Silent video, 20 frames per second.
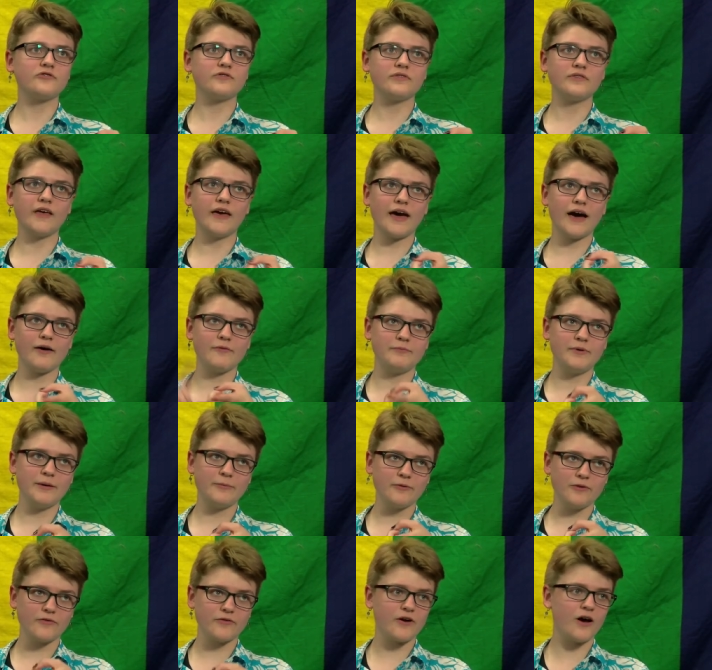They have
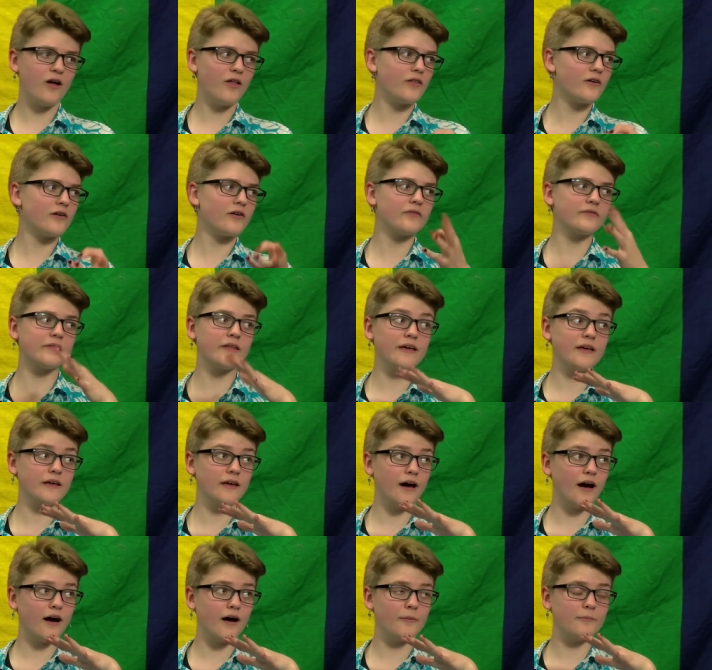people of color. They,
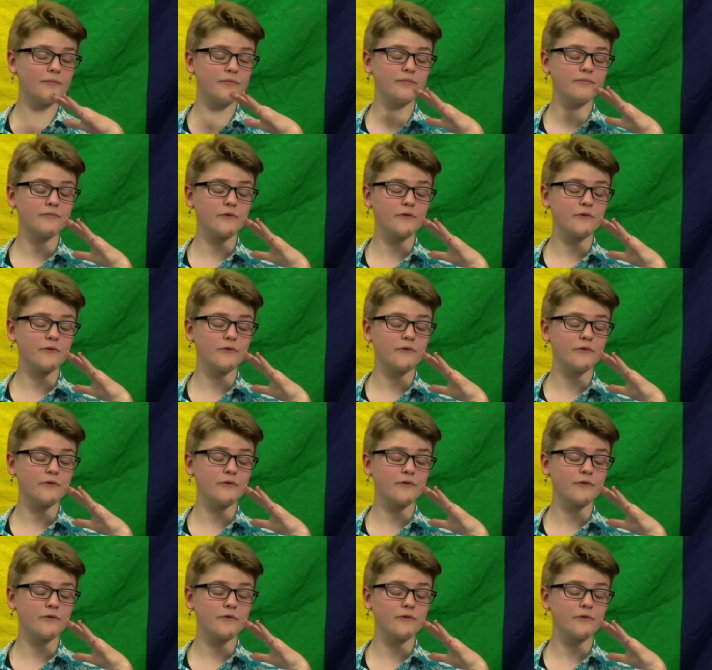um.